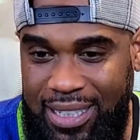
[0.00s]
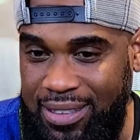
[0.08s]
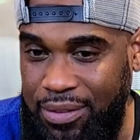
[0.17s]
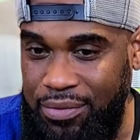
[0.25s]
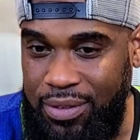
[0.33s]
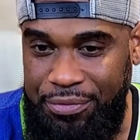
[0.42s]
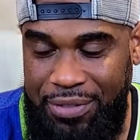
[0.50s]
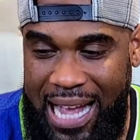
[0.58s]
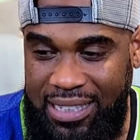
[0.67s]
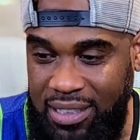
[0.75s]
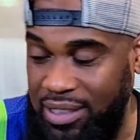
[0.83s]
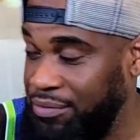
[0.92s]

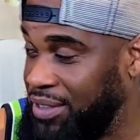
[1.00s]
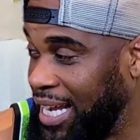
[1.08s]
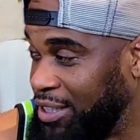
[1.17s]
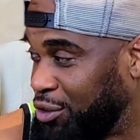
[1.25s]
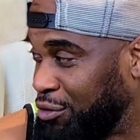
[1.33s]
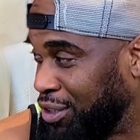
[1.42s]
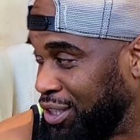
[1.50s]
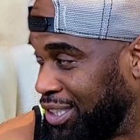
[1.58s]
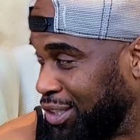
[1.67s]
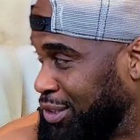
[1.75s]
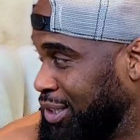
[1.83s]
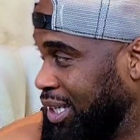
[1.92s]
of dangerousness.
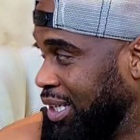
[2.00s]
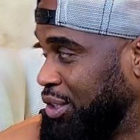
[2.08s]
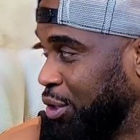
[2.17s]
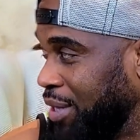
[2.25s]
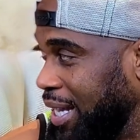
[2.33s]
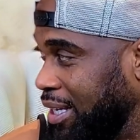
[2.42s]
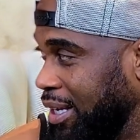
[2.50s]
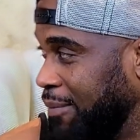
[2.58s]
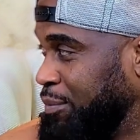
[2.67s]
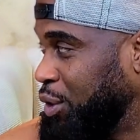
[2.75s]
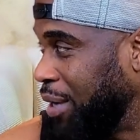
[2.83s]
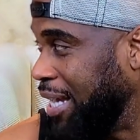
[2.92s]
So I
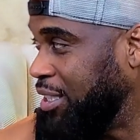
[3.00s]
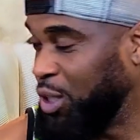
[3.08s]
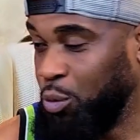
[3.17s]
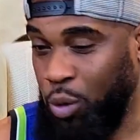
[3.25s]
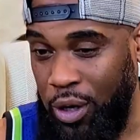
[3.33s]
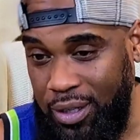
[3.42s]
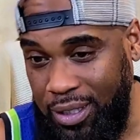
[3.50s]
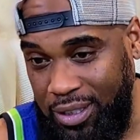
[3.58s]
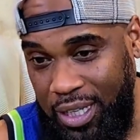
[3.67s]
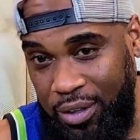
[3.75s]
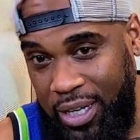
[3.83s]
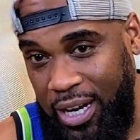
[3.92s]
used to work
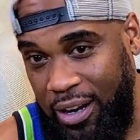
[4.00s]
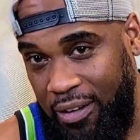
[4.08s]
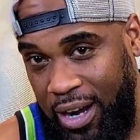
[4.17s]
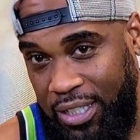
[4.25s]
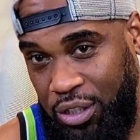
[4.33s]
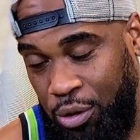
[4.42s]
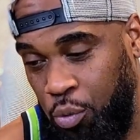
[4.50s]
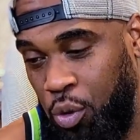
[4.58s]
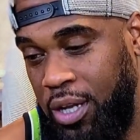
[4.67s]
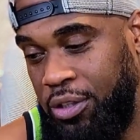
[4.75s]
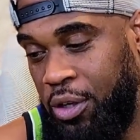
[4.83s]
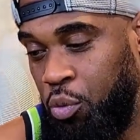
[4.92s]
concealed air, right? So the
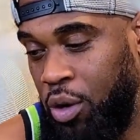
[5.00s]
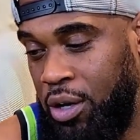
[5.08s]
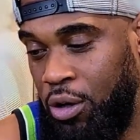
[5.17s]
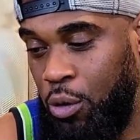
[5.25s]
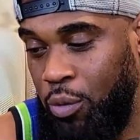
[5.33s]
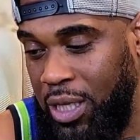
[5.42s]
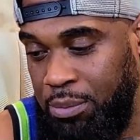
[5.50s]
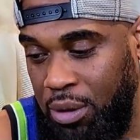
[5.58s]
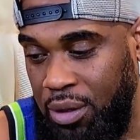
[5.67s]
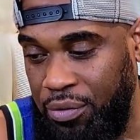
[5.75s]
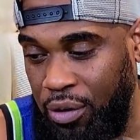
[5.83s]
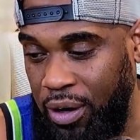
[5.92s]
one on West
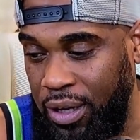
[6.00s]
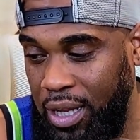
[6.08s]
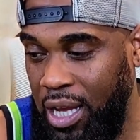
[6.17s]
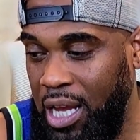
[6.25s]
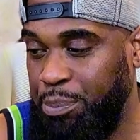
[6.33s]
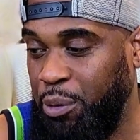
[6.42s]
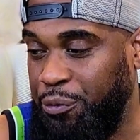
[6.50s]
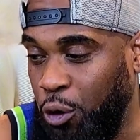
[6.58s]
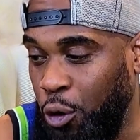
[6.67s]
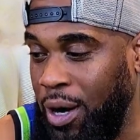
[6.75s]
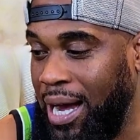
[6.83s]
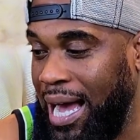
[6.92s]
Boulevard, before
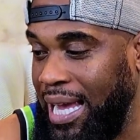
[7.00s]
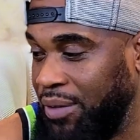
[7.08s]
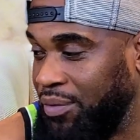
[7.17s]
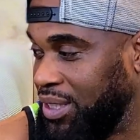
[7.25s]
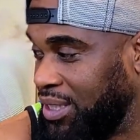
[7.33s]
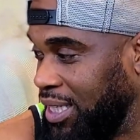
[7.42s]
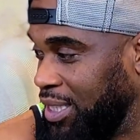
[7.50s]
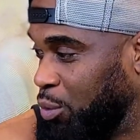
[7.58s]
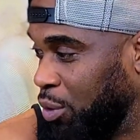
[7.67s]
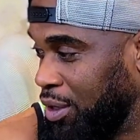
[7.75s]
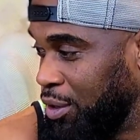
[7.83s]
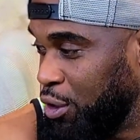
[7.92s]
I even seen the one
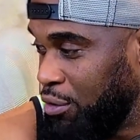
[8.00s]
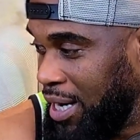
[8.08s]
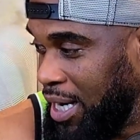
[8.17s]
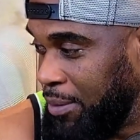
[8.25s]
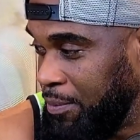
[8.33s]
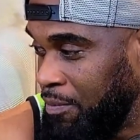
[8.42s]
on Graham,